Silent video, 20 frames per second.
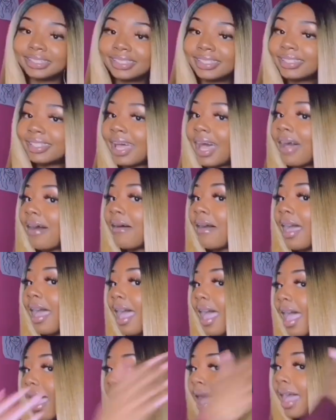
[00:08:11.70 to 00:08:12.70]
This is how
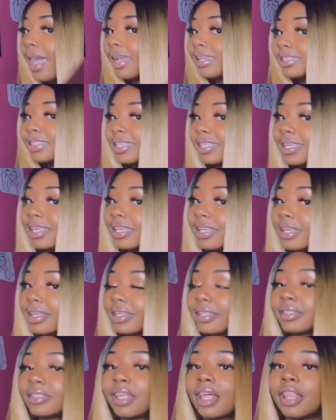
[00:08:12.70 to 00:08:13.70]
Ashley
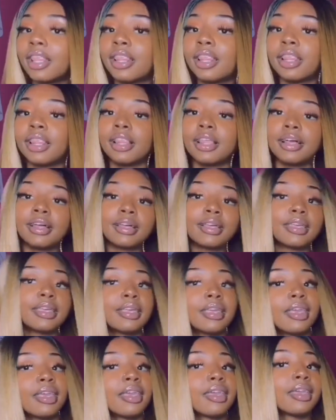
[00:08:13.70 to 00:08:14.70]
is
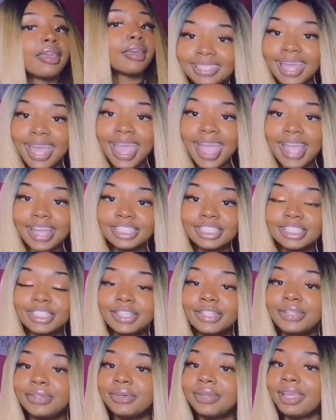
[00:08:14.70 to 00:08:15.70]
looking. The
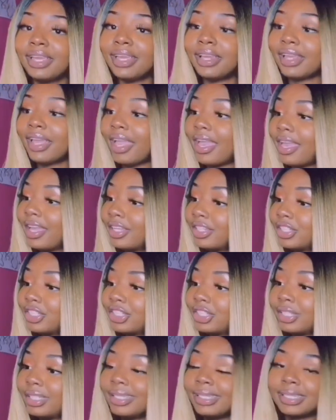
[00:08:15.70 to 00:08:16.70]
Ashley unit, and
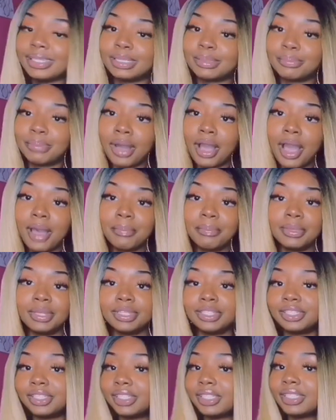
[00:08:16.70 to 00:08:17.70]
she is
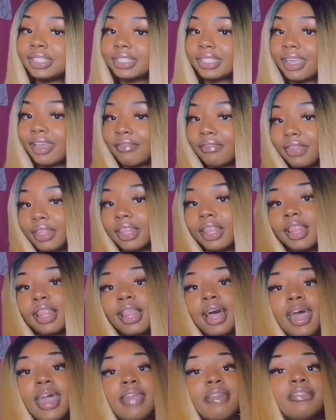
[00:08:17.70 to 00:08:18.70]
popping. She's giving
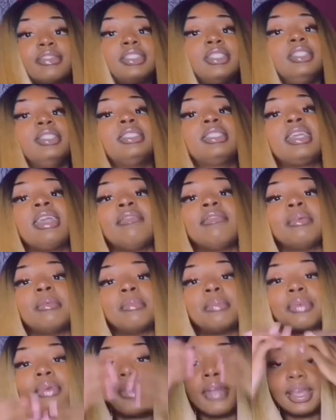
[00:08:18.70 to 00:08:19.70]
life. She's
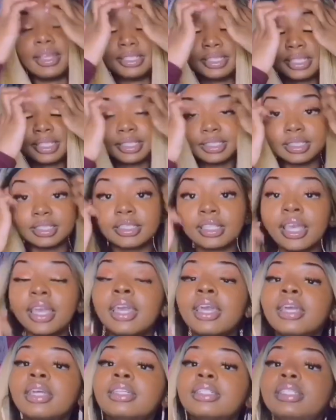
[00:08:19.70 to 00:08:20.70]
giving presents.
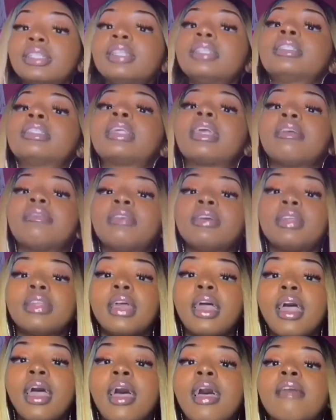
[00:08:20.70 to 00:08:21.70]
She's
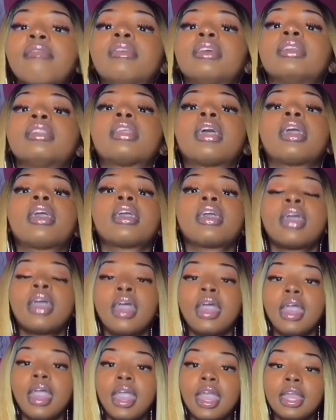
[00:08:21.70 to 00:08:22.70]
giving everything.
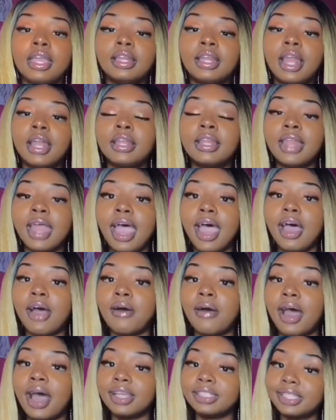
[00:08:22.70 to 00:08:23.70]
And
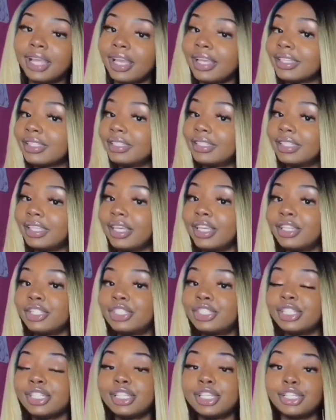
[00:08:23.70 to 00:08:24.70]
now, as y'all can see,
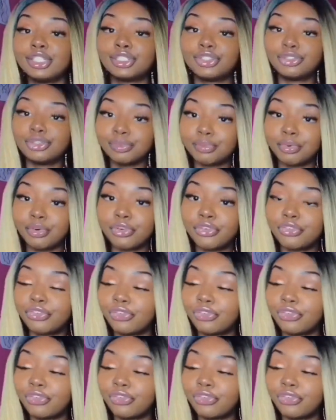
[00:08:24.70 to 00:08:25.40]
she is super